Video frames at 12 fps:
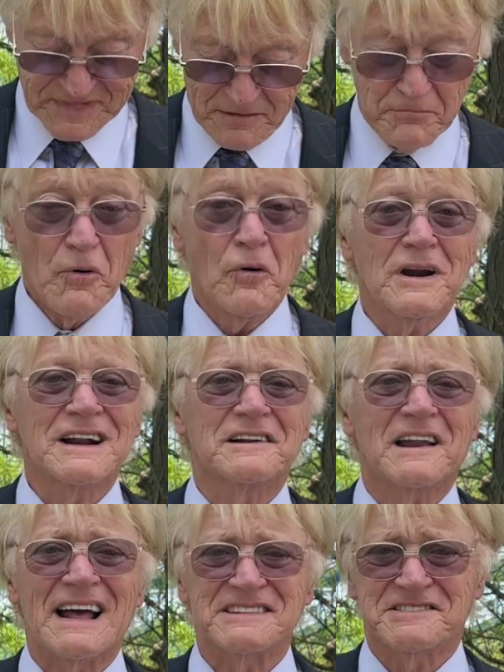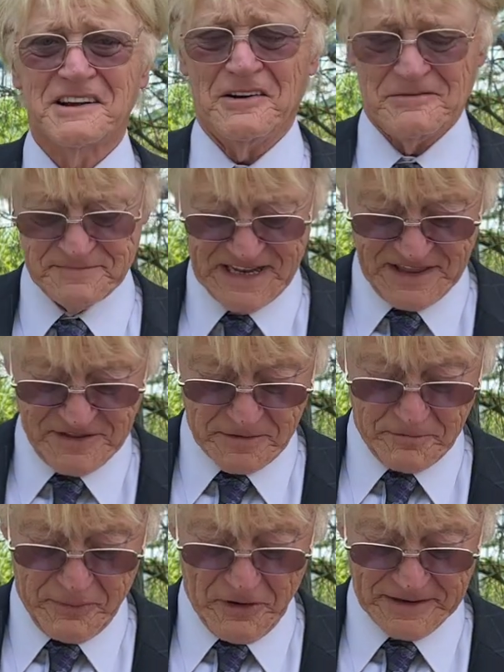Moore and Glasgow, in their
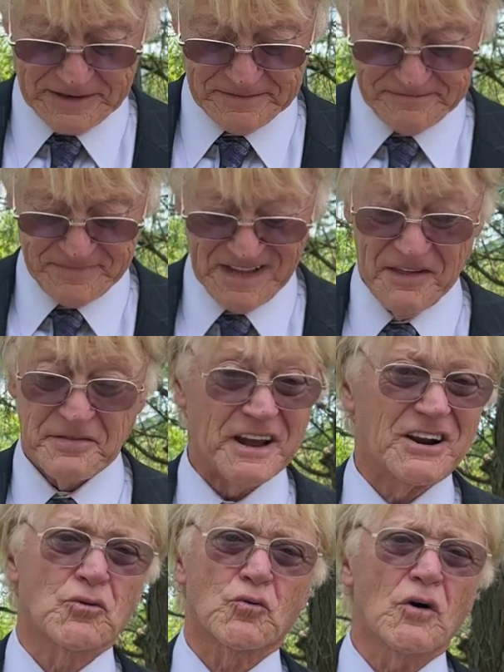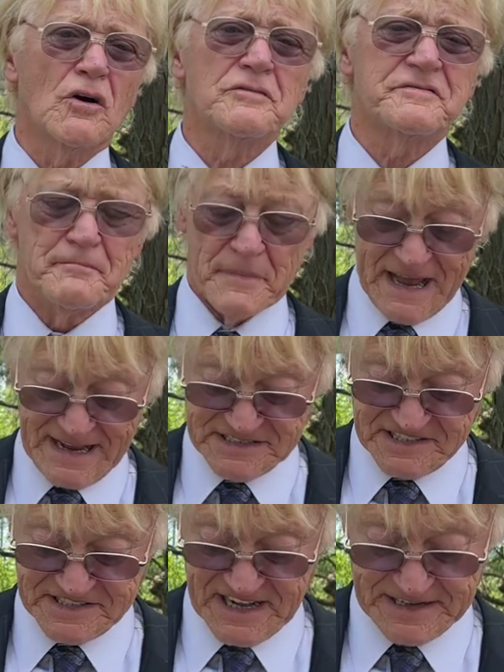book, The Growth
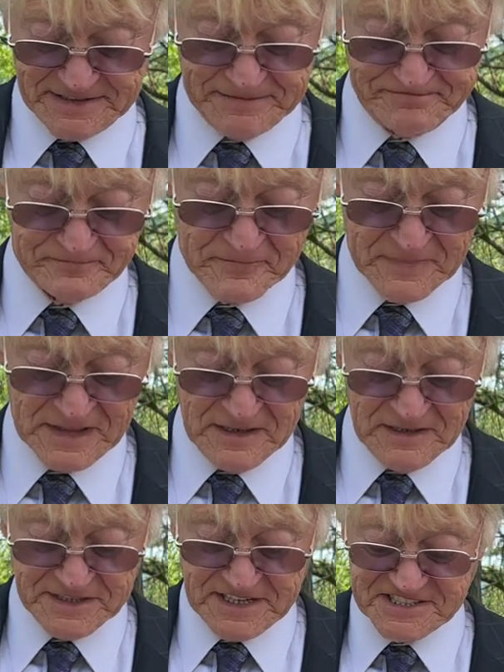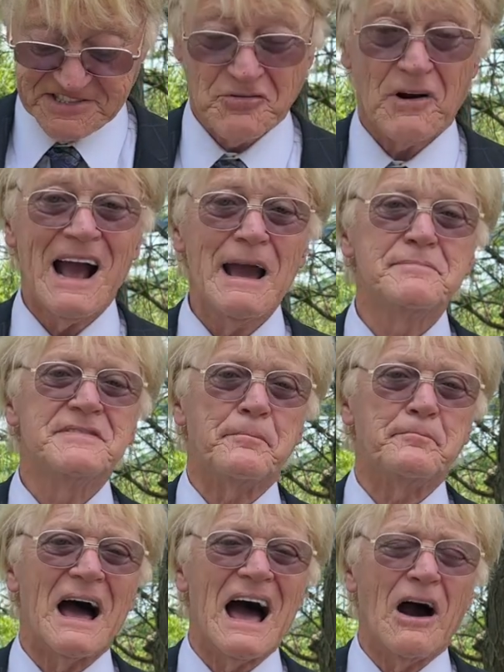Mindset, describe the
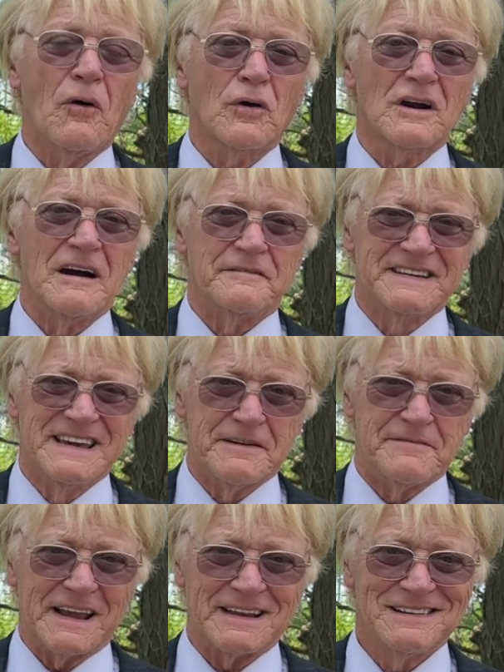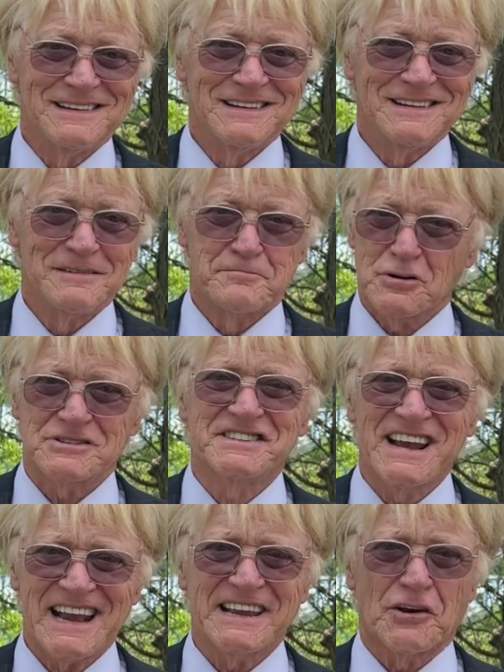power of giving,
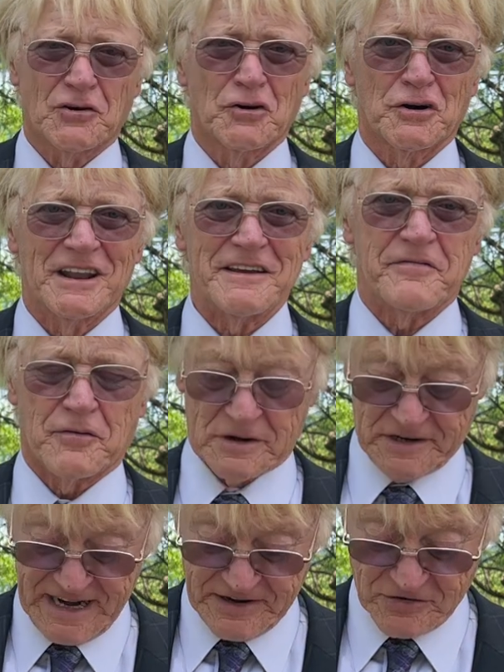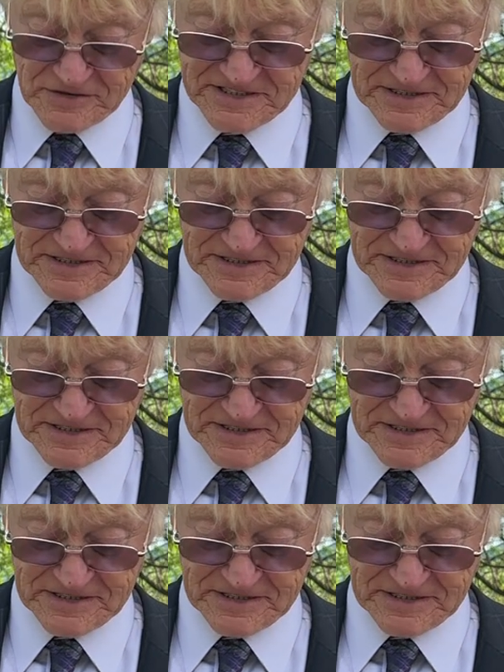particularly for leaders.